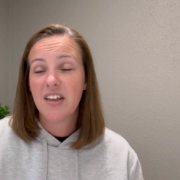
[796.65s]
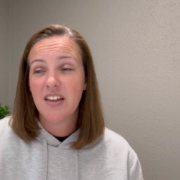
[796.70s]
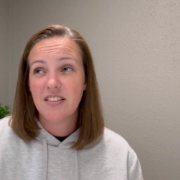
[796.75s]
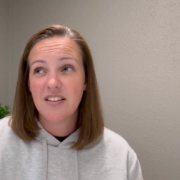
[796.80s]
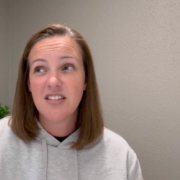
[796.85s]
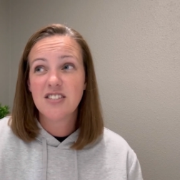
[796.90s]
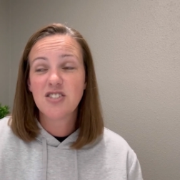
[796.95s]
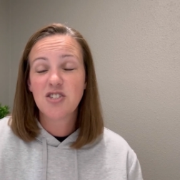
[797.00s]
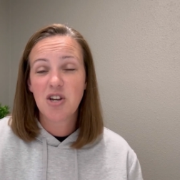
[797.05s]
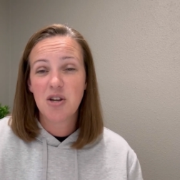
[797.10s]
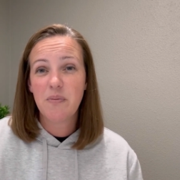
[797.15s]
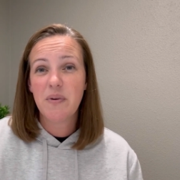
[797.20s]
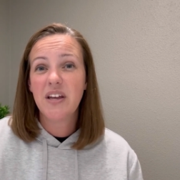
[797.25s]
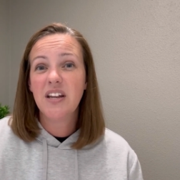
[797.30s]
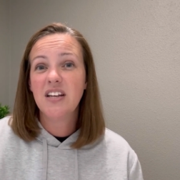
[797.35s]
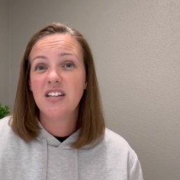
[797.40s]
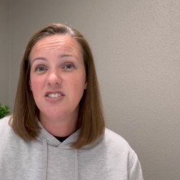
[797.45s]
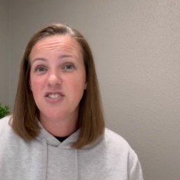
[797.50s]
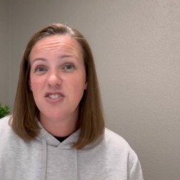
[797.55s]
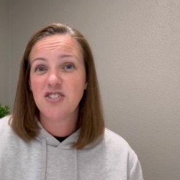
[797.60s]
This is going to be an
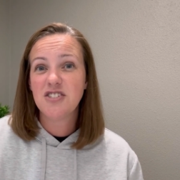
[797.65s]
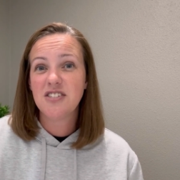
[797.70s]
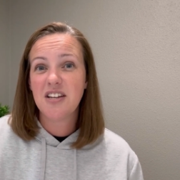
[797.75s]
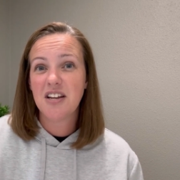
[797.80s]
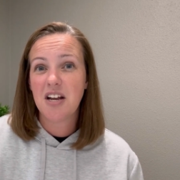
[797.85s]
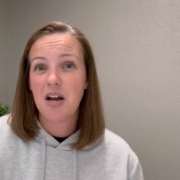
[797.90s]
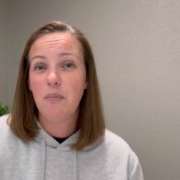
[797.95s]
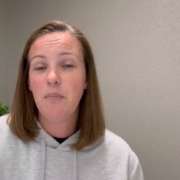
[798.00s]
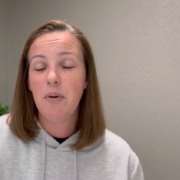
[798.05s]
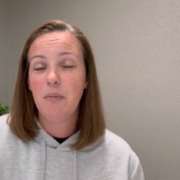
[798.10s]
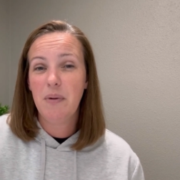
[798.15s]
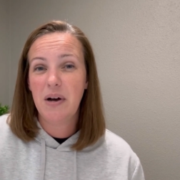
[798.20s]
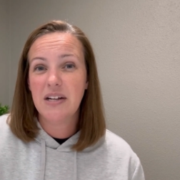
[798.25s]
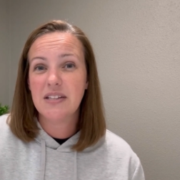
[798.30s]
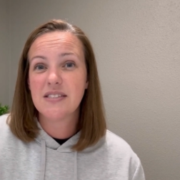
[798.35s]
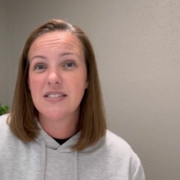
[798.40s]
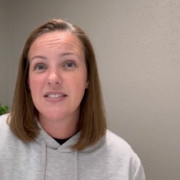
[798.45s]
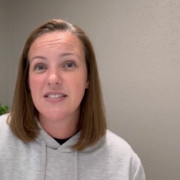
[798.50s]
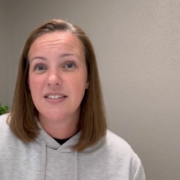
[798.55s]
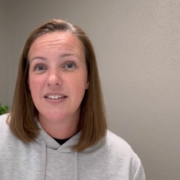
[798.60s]
interesting couple
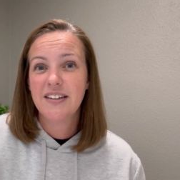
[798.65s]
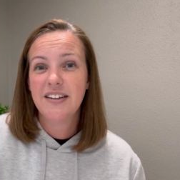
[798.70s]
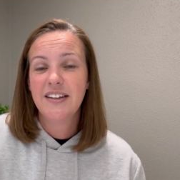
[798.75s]
months.